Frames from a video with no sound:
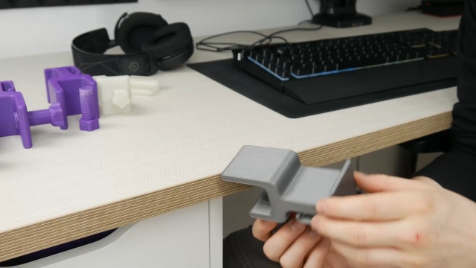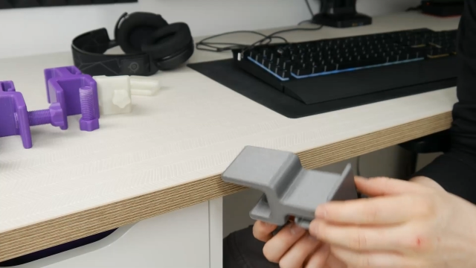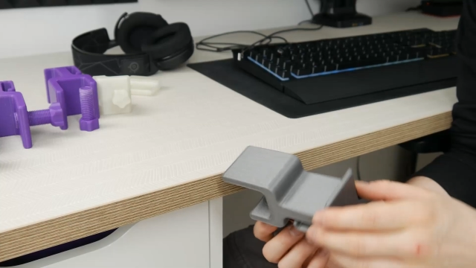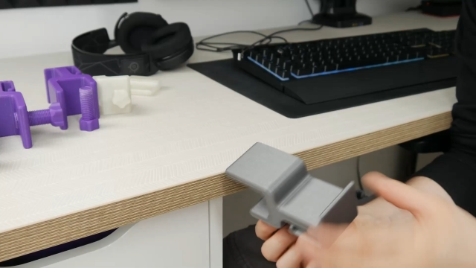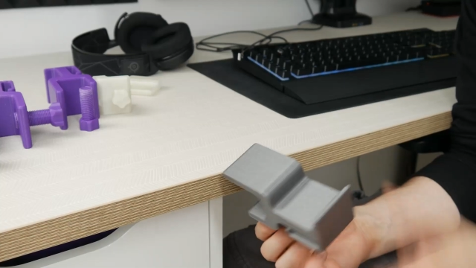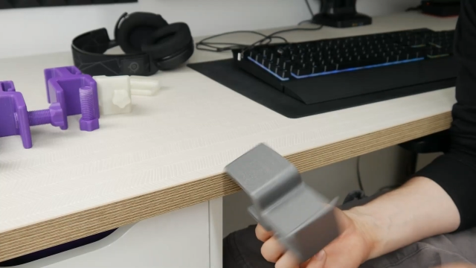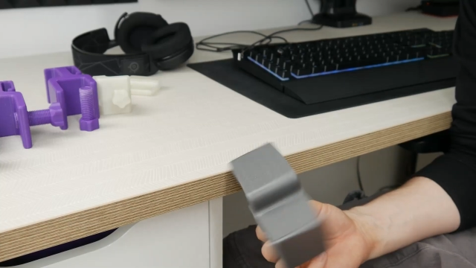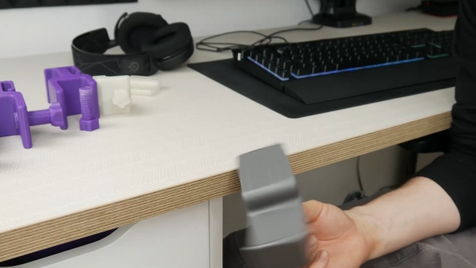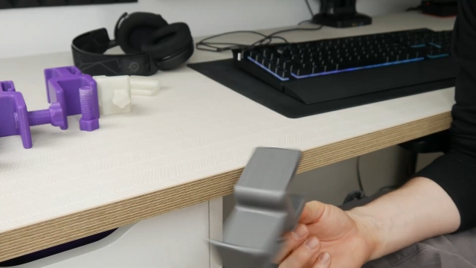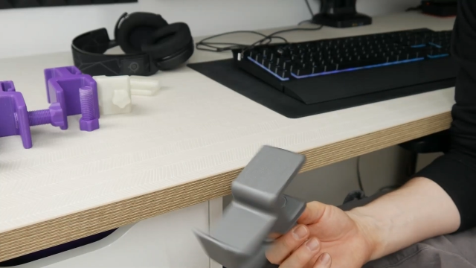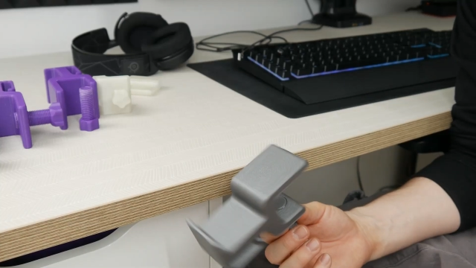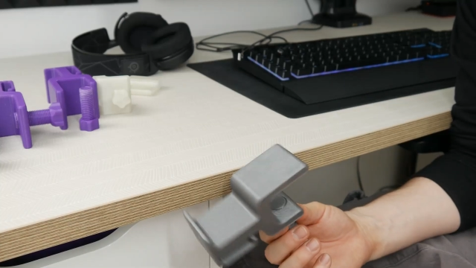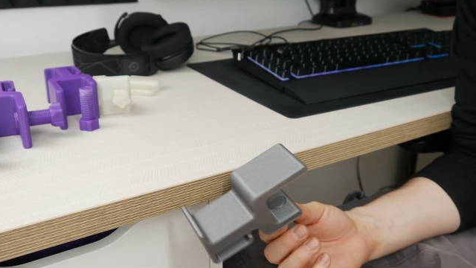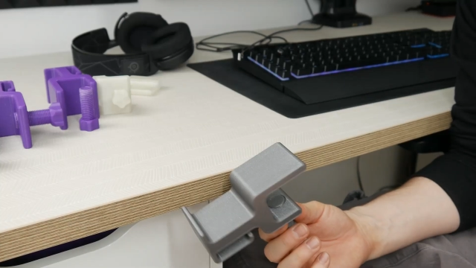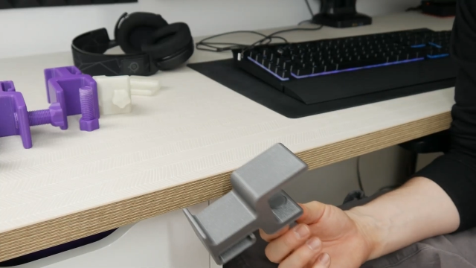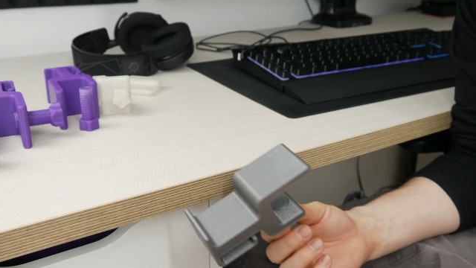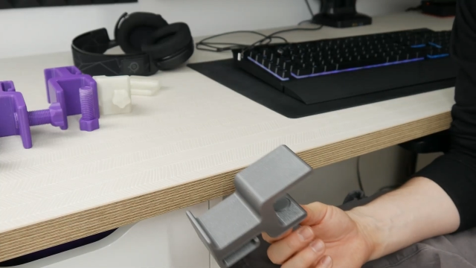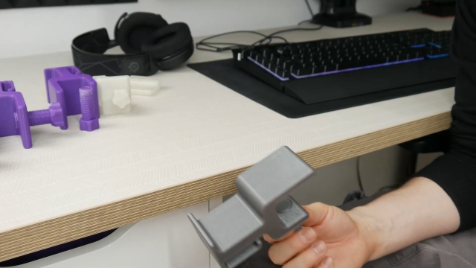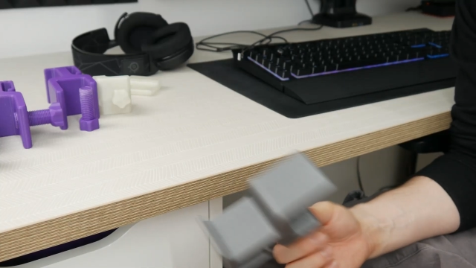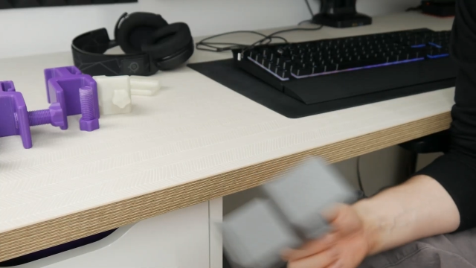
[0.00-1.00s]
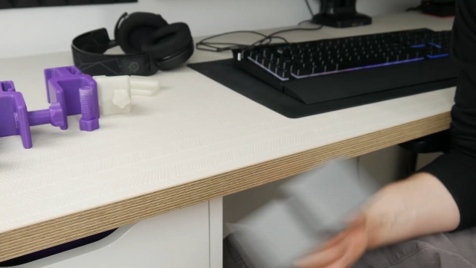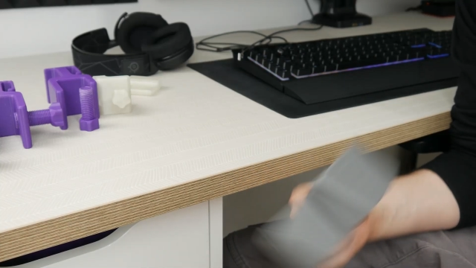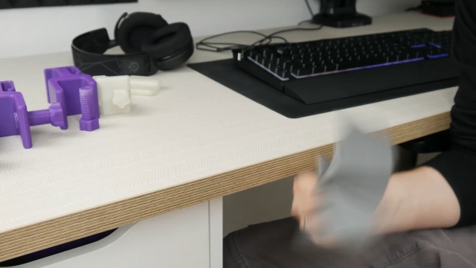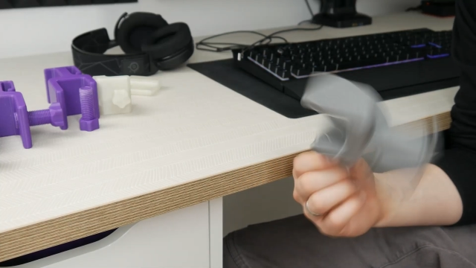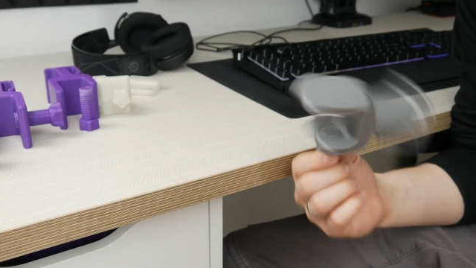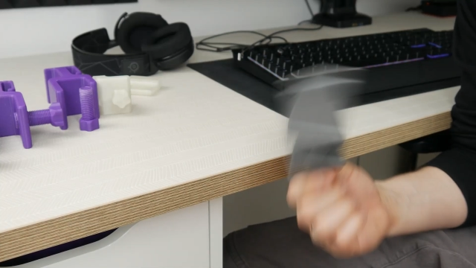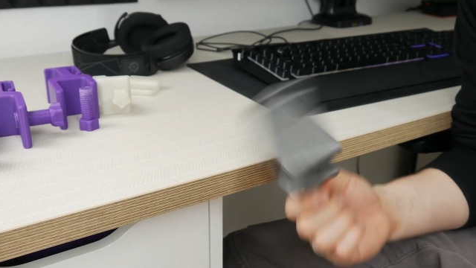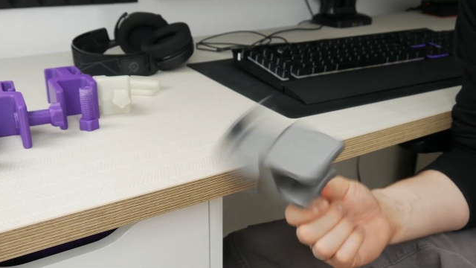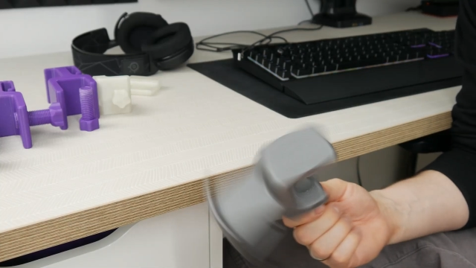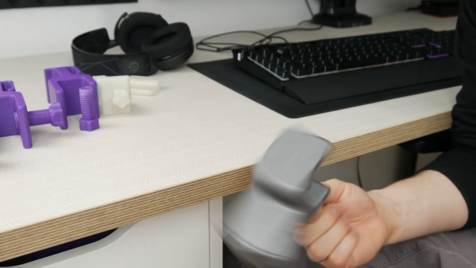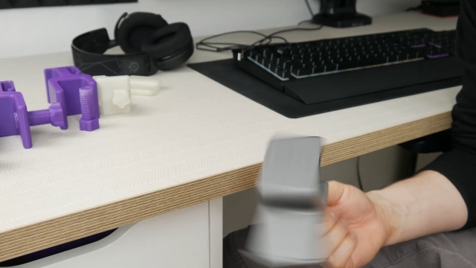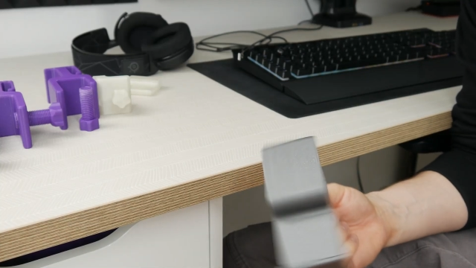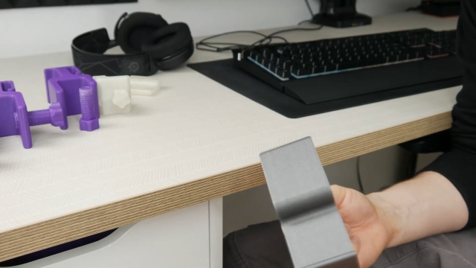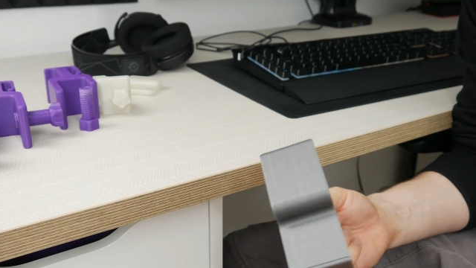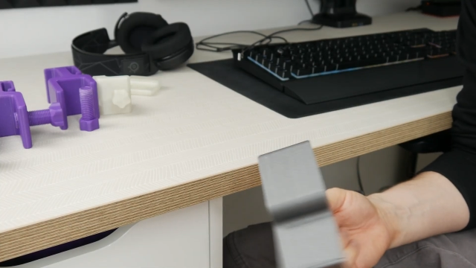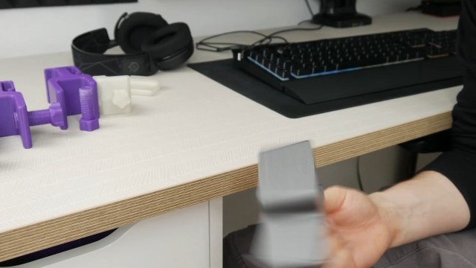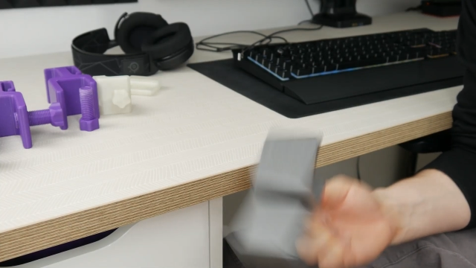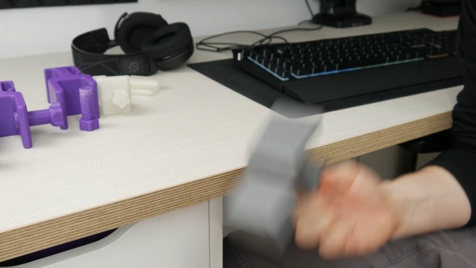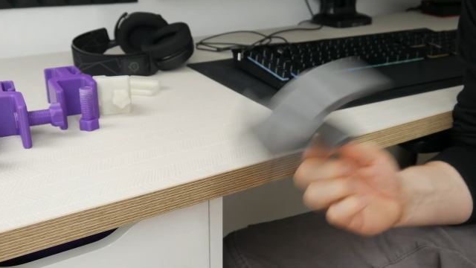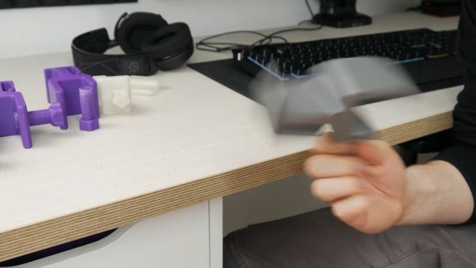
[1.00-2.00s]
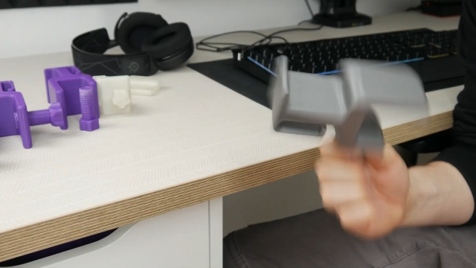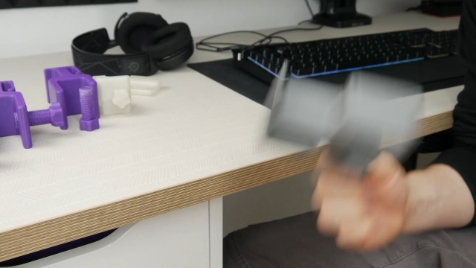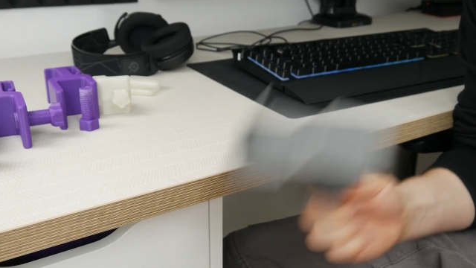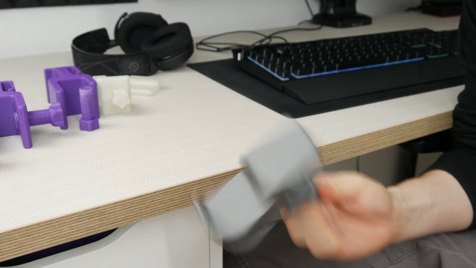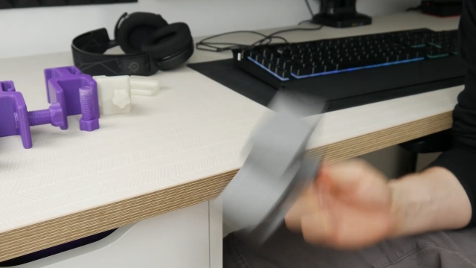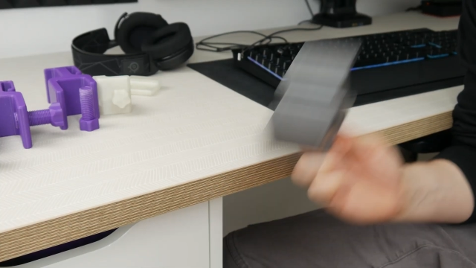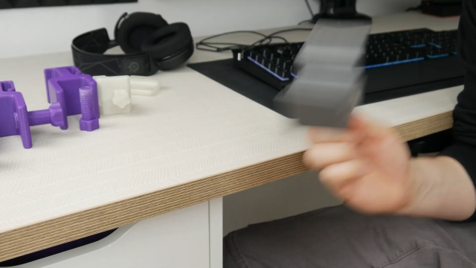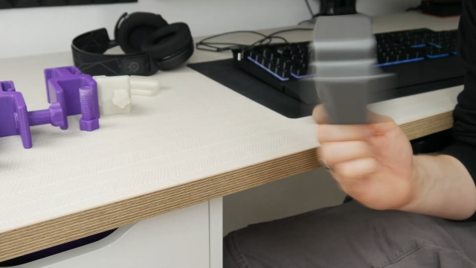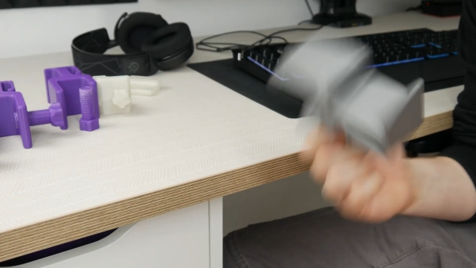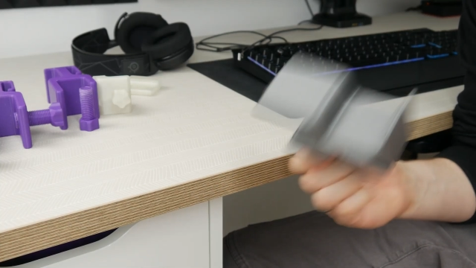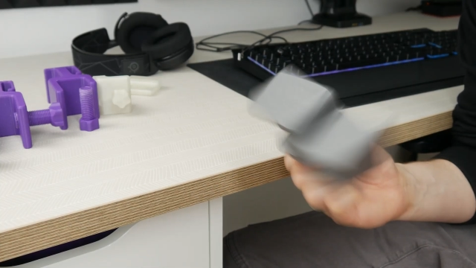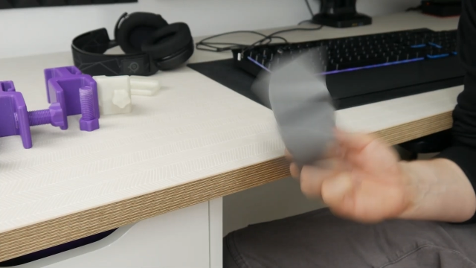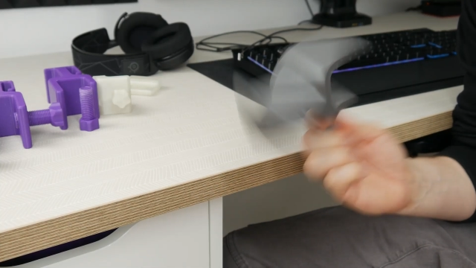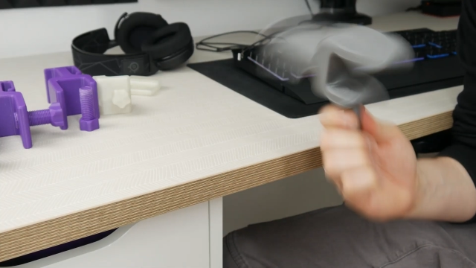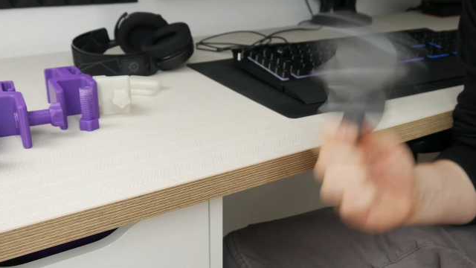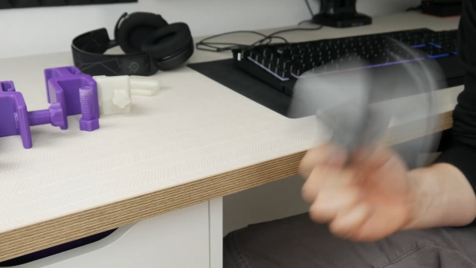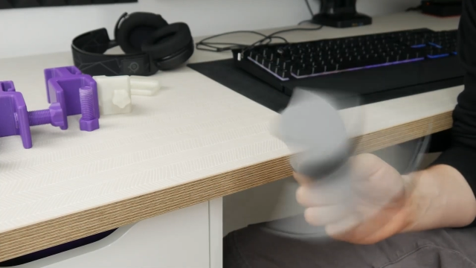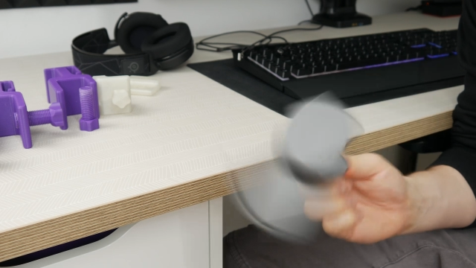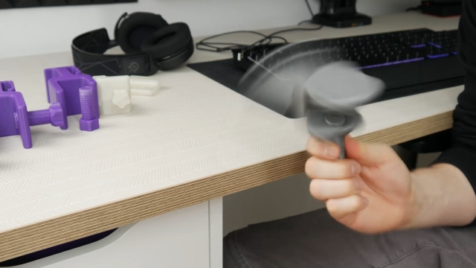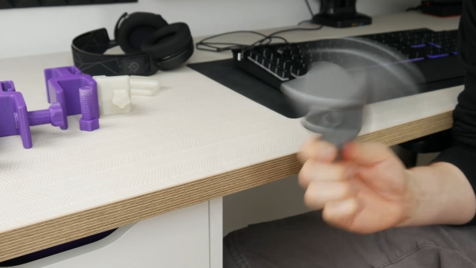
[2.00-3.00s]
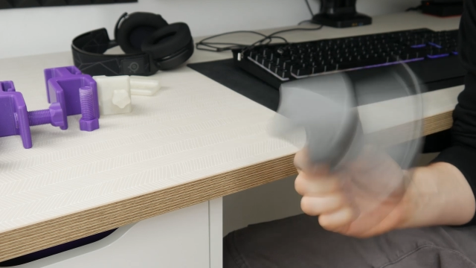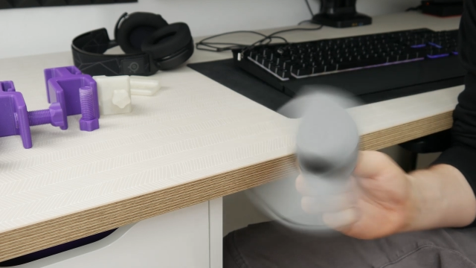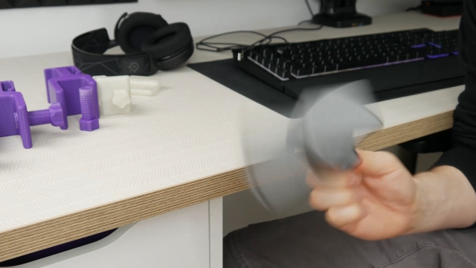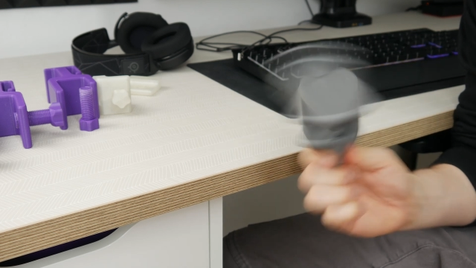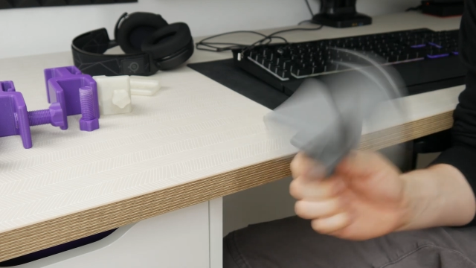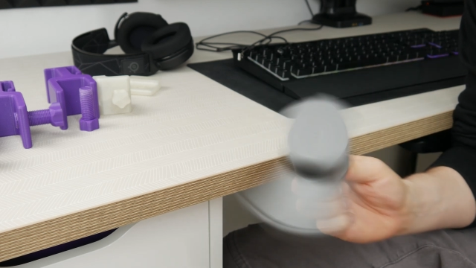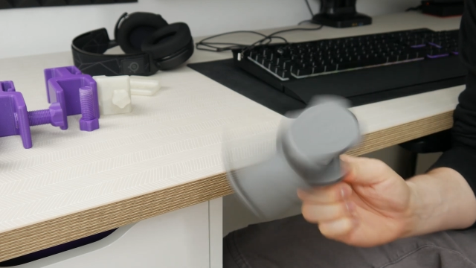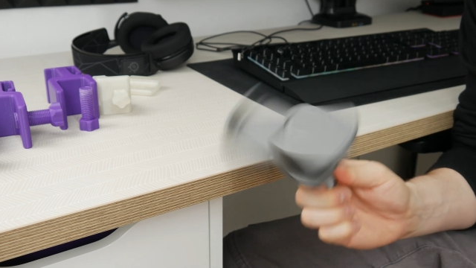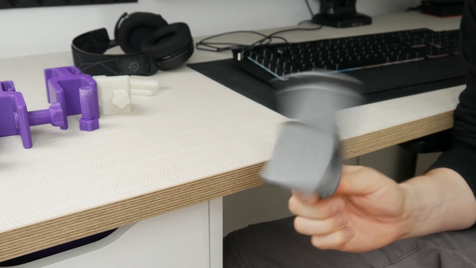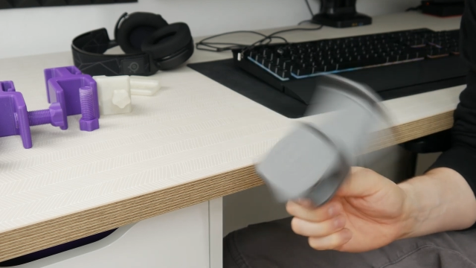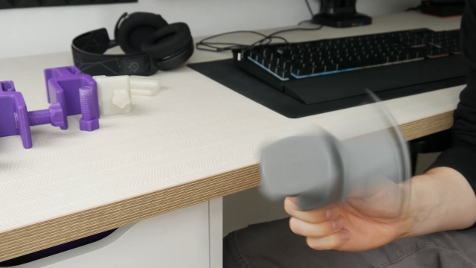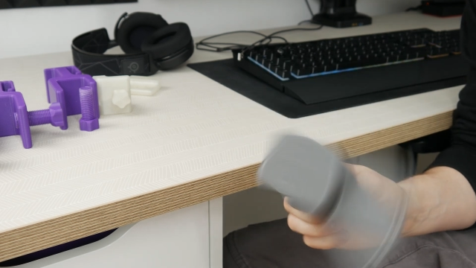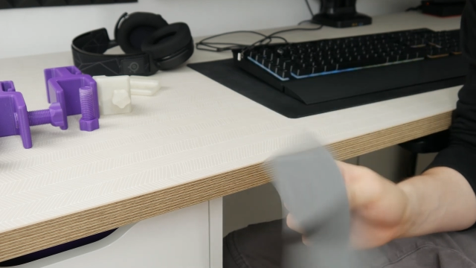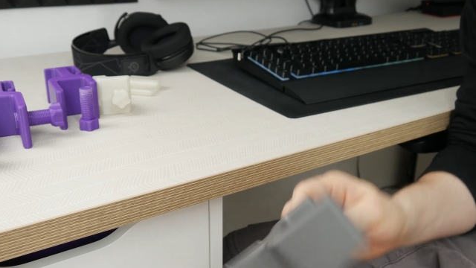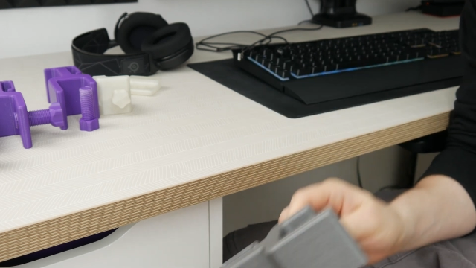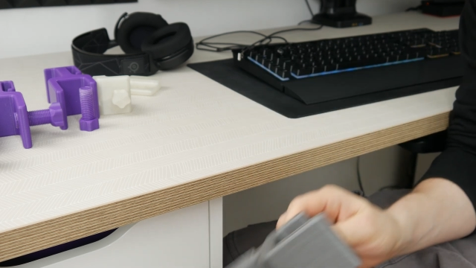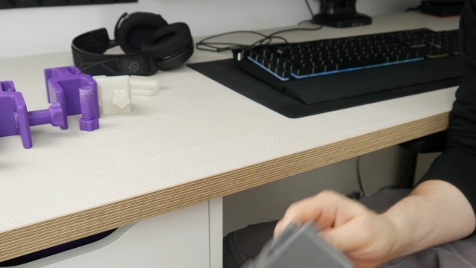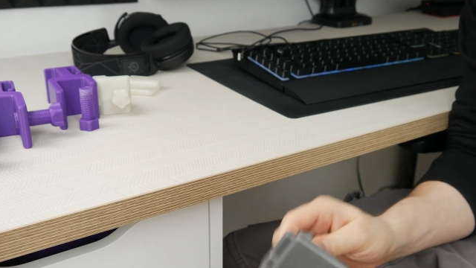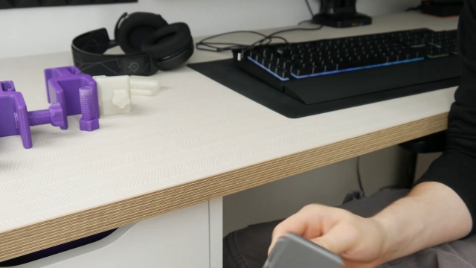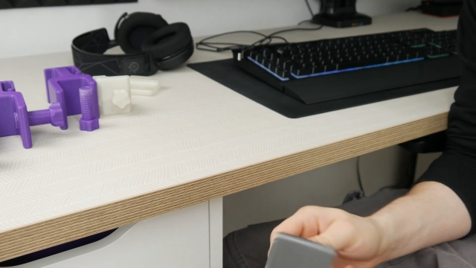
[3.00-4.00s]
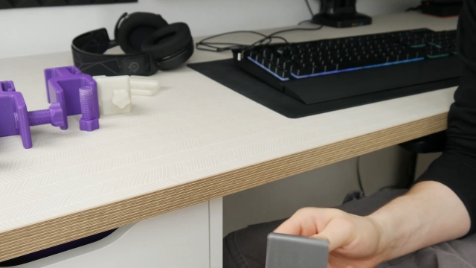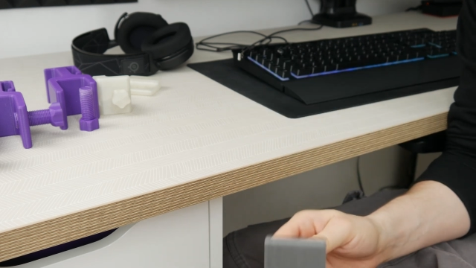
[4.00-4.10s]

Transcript: No face is visible, so there are no lips to read.